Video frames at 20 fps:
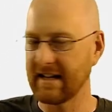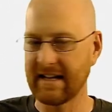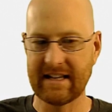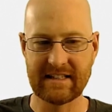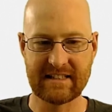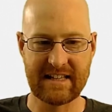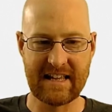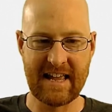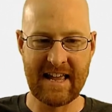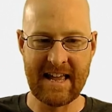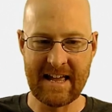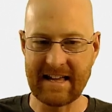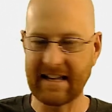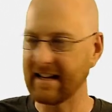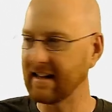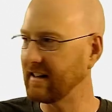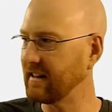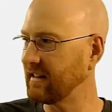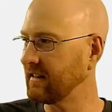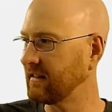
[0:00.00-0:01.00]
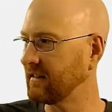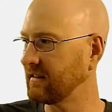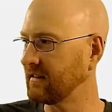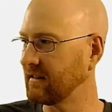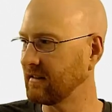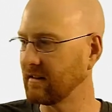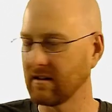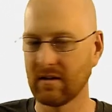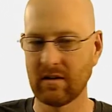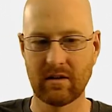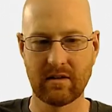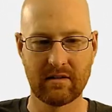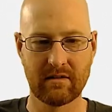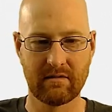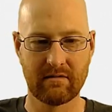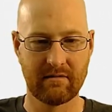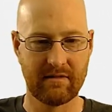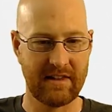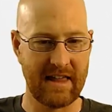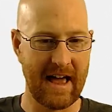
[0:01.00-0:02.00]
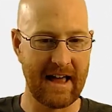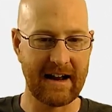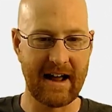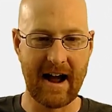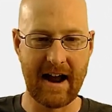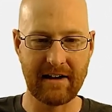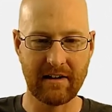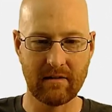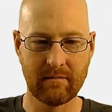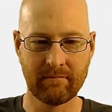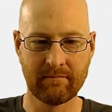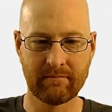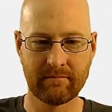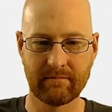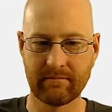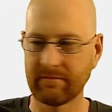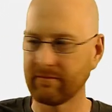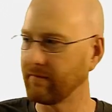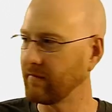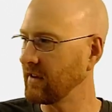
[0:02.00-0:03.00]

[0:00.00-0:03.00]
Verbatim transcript: is in that item,